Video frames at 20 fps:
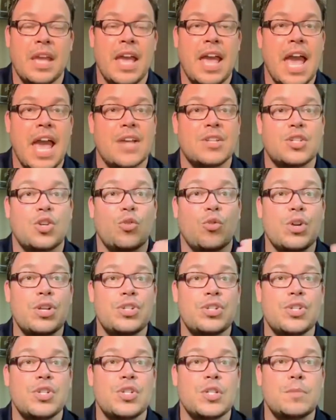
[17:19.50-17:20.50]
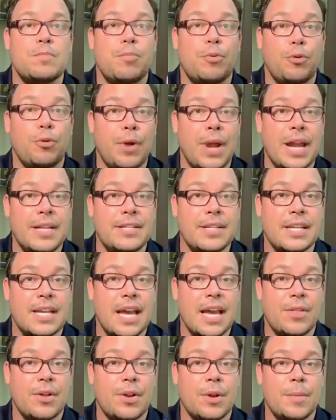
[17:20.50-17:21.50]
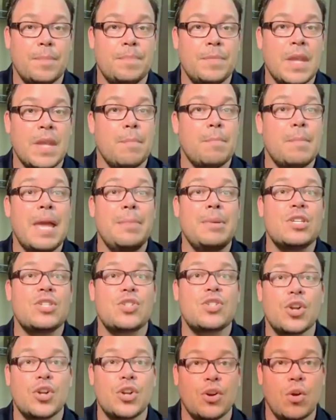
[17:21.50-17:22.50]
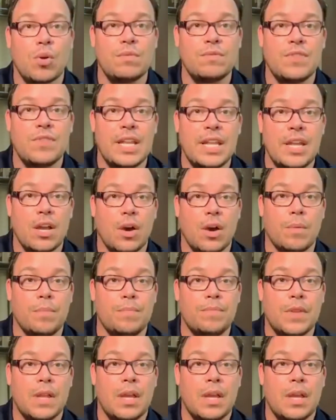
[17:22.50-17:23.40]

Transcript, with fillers: As Christians pray together, maybe start your own video.